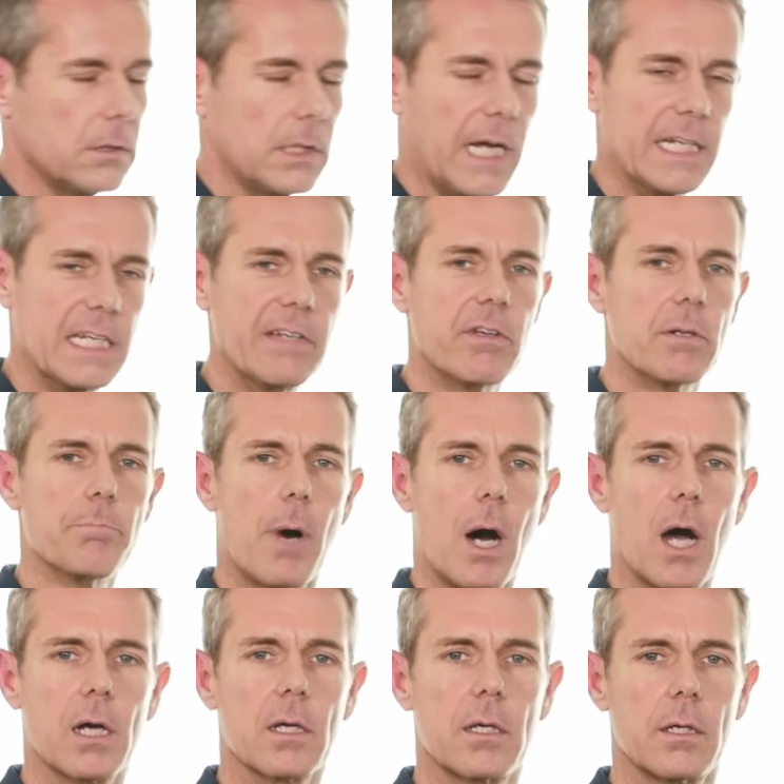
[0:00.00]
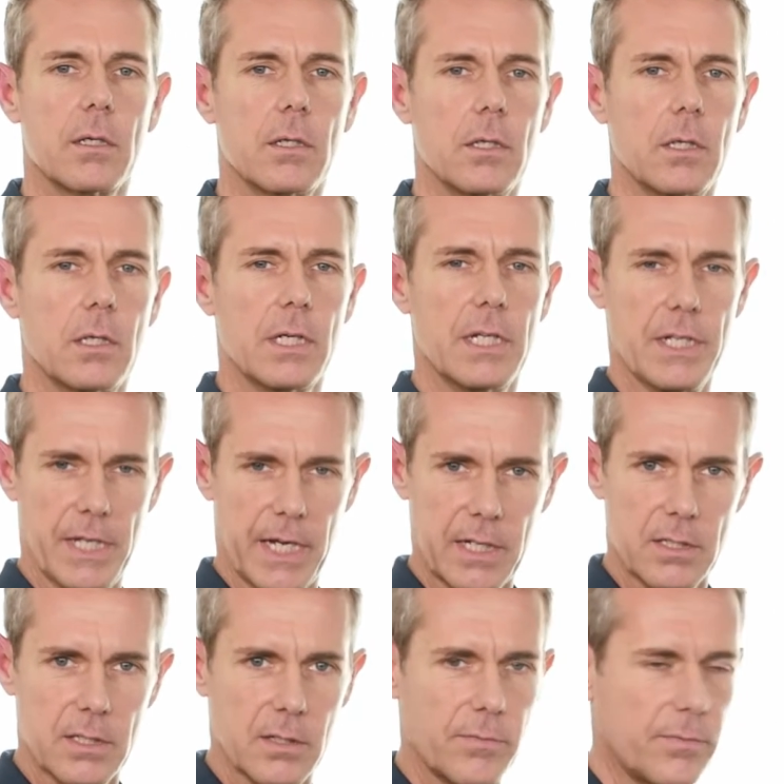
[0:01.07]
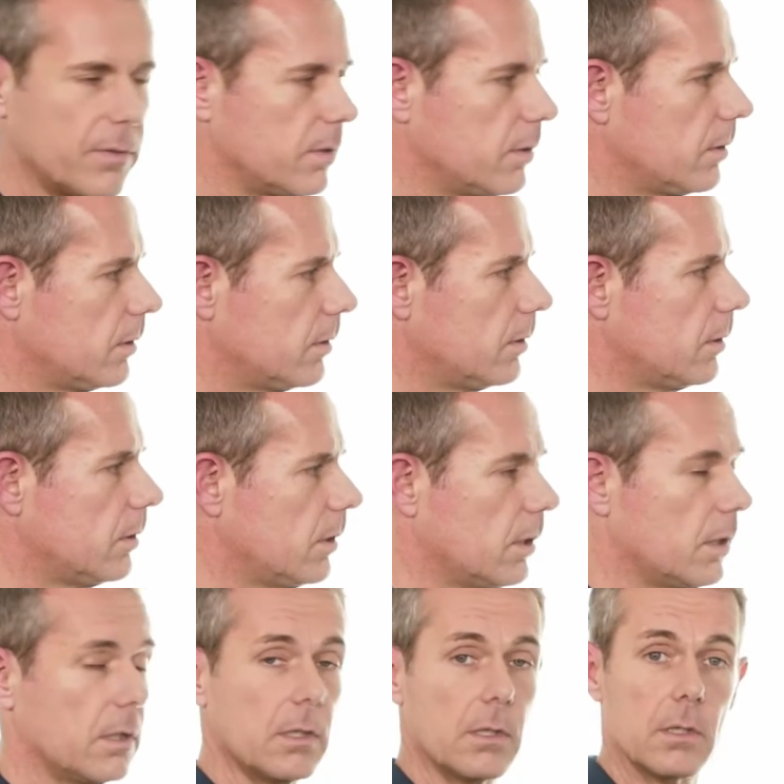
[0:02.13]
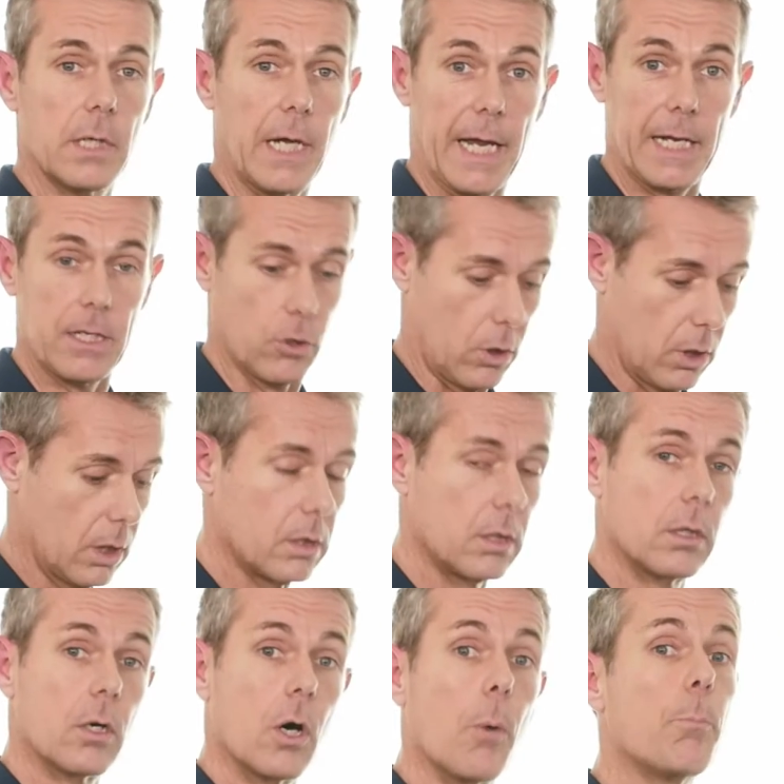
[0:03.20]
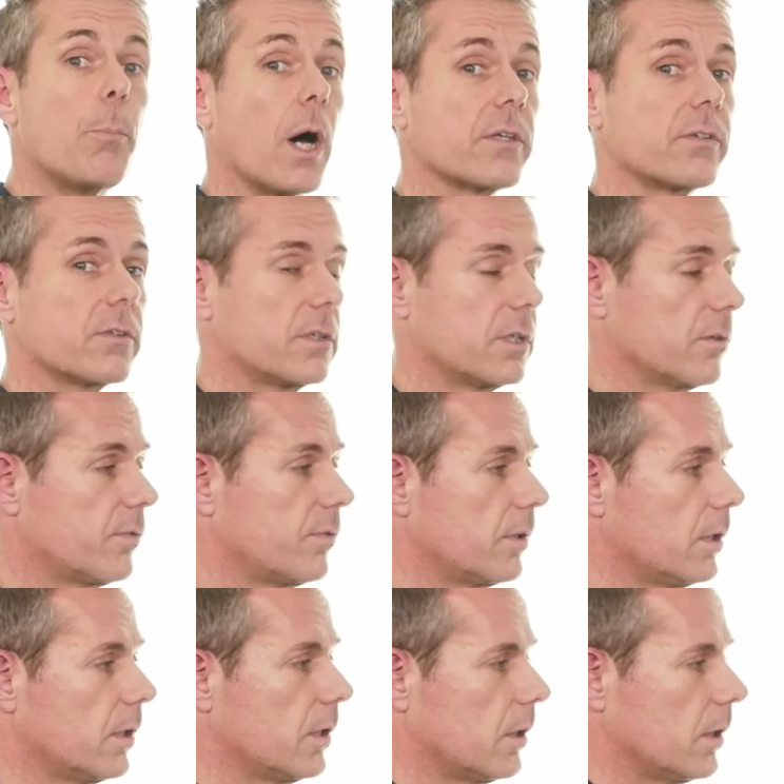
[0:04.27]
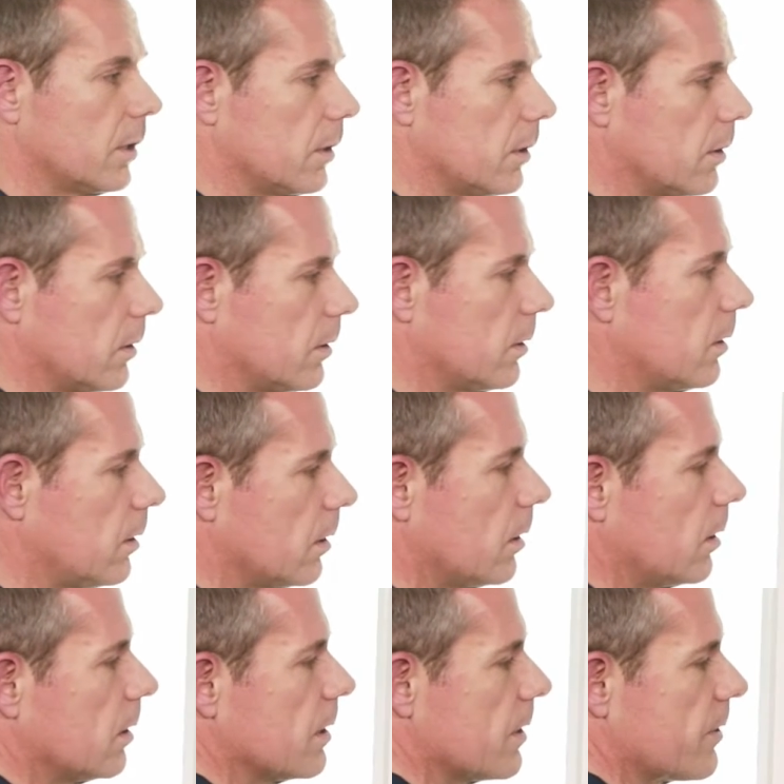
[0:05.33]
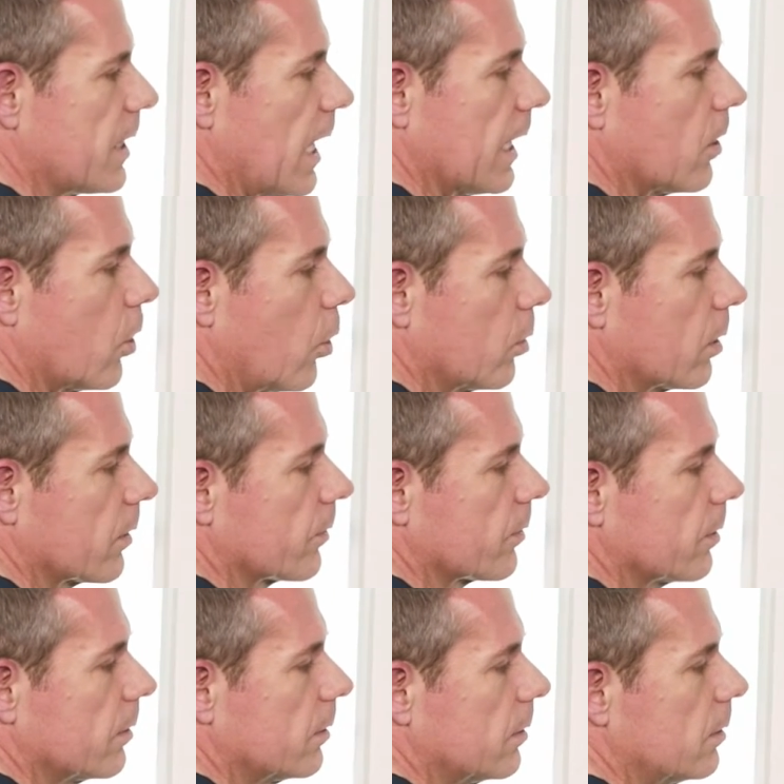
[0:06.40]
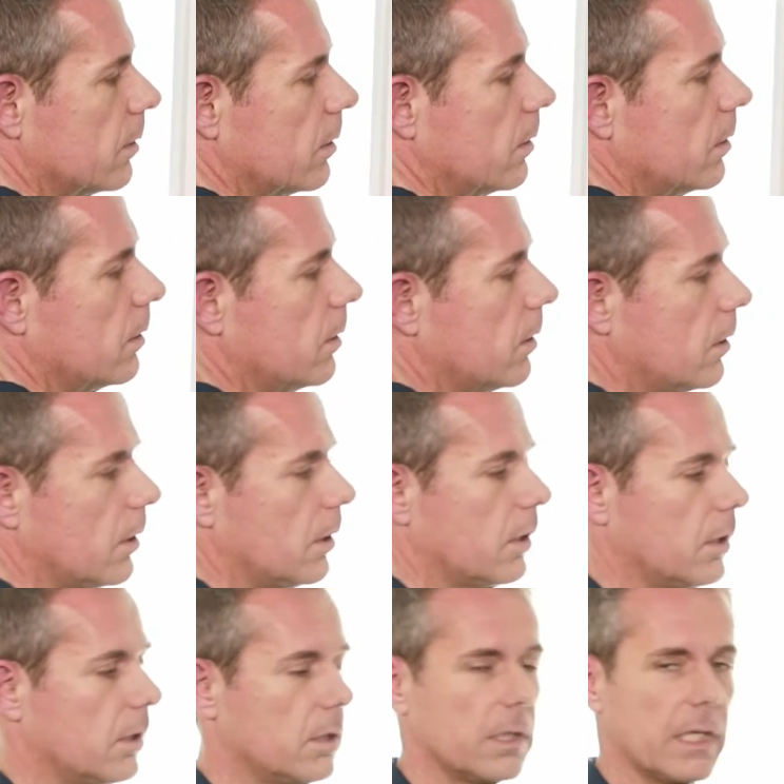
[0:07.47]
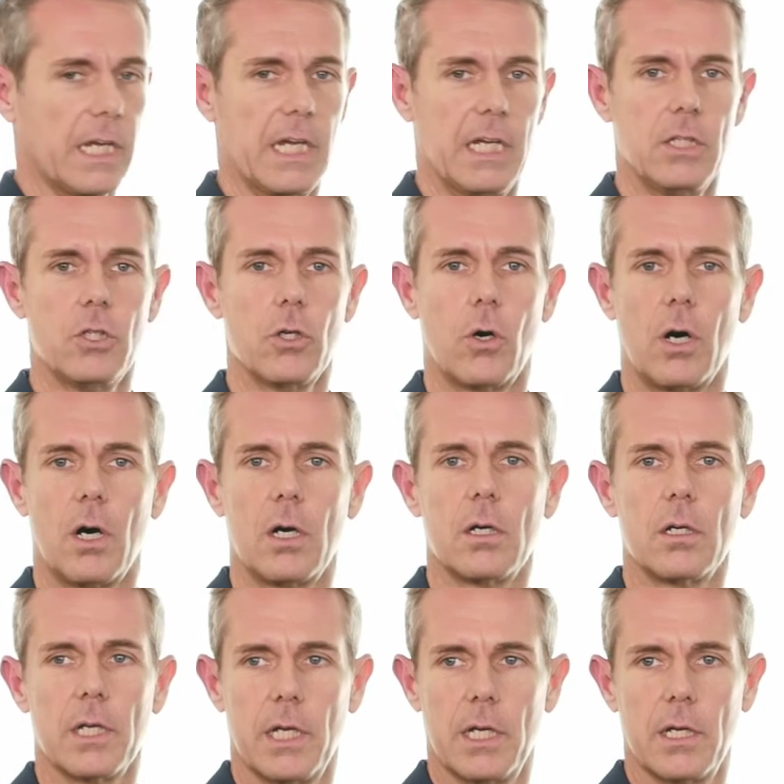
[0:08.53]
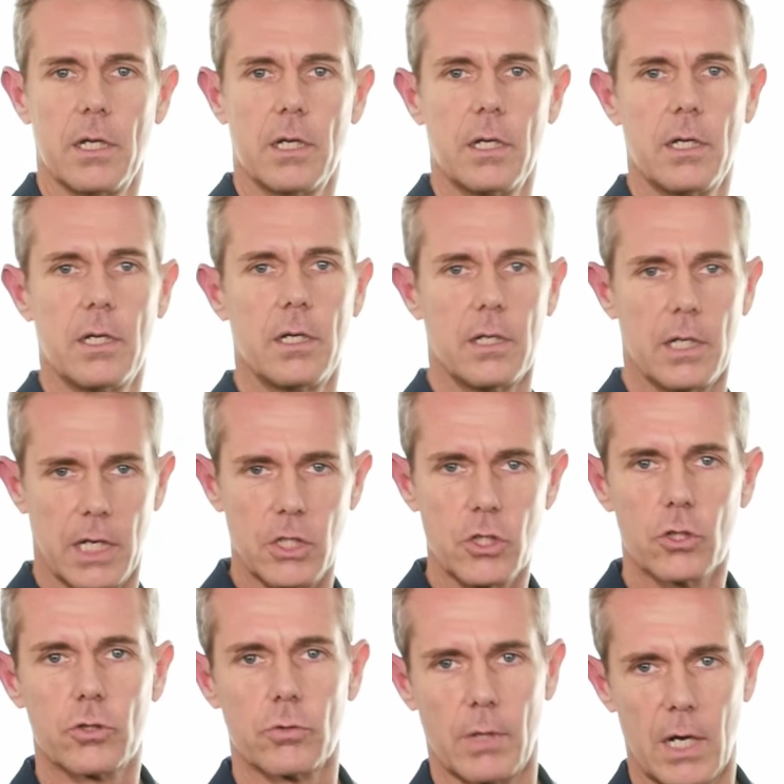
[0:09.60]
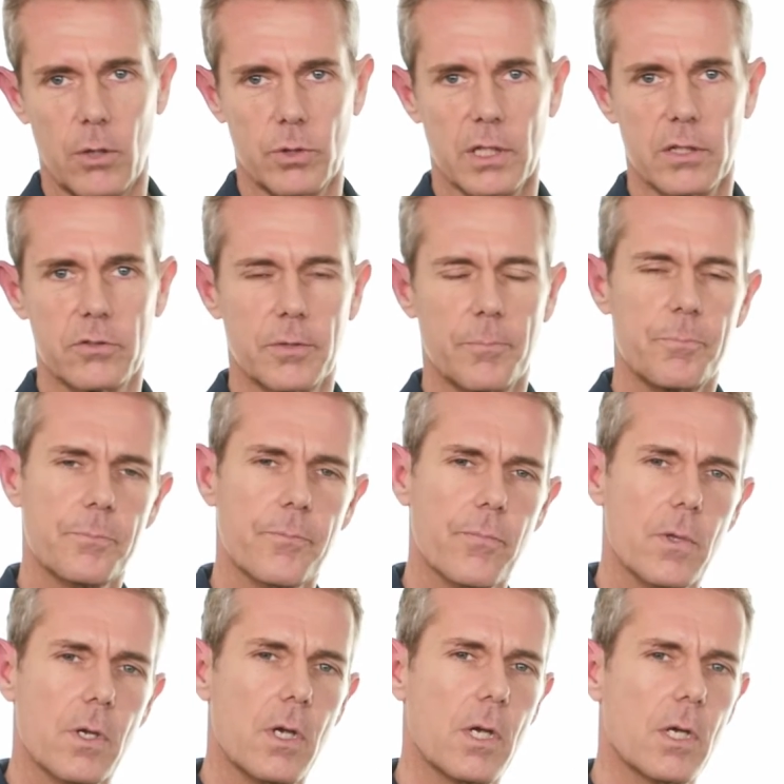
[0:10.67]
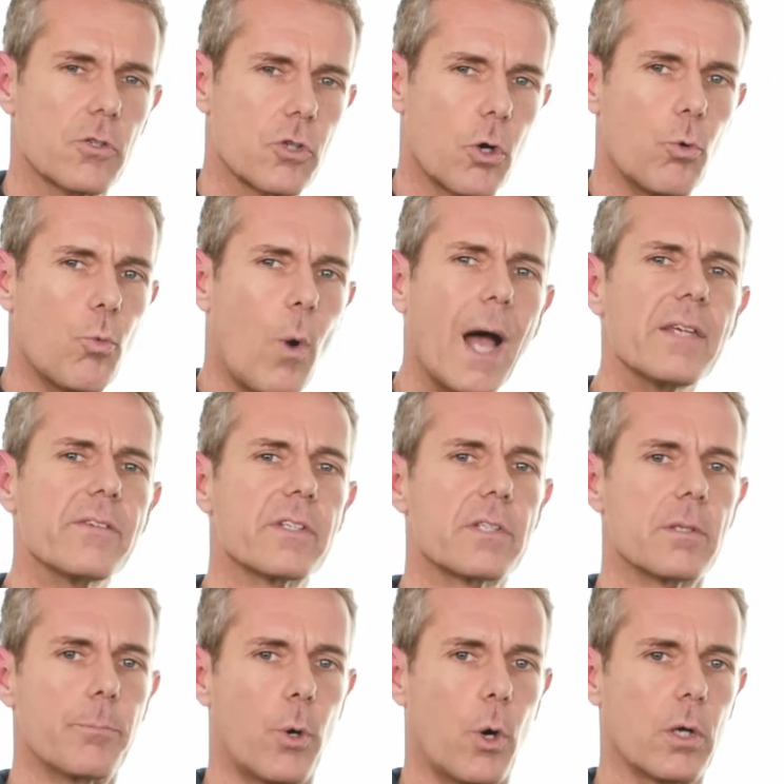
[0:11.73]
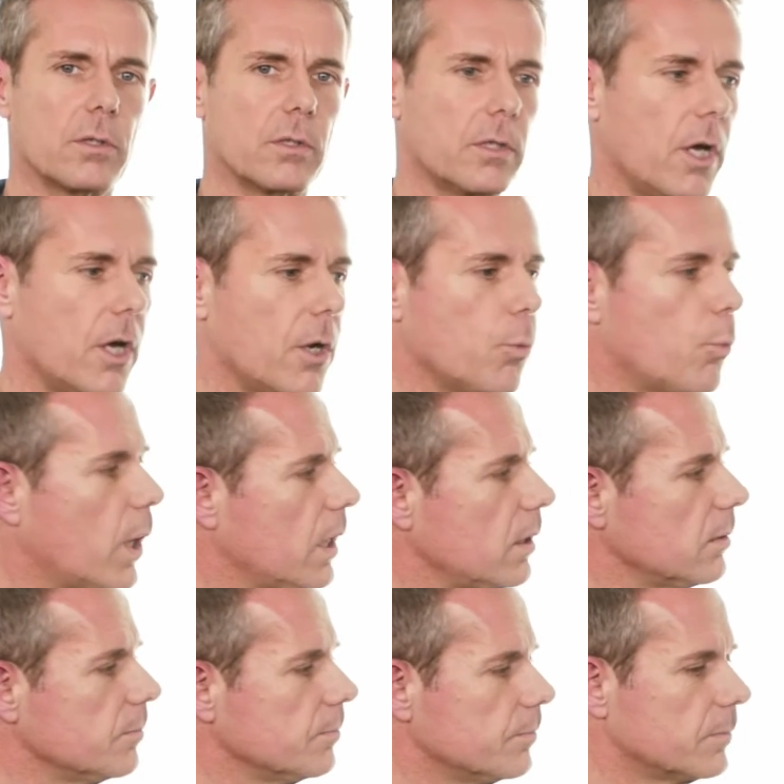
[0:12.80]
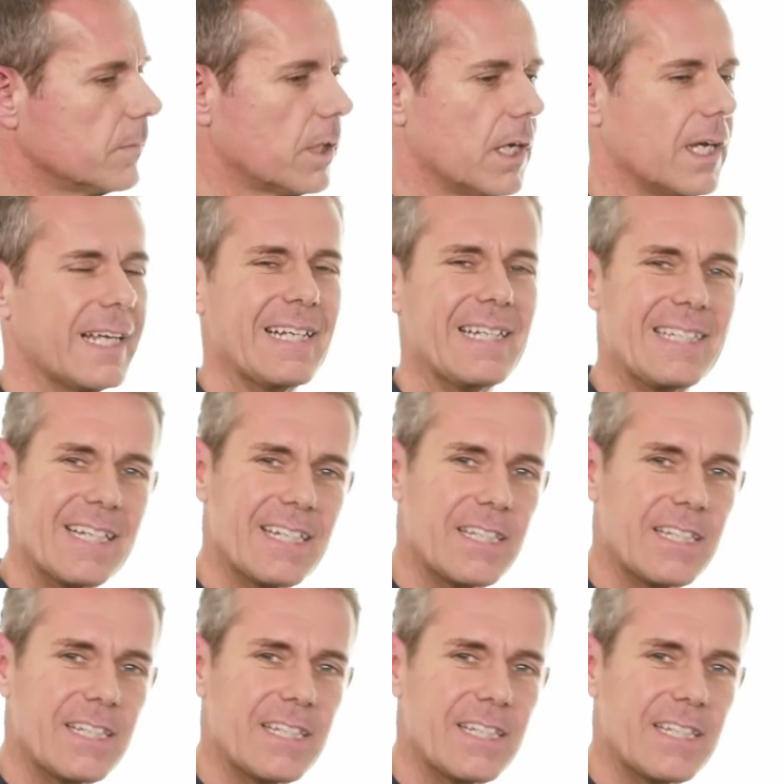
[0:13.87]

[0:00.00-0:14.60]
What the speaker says: and even mark negative and or positive stakeholders in your surroundings. So why is this important? Well, the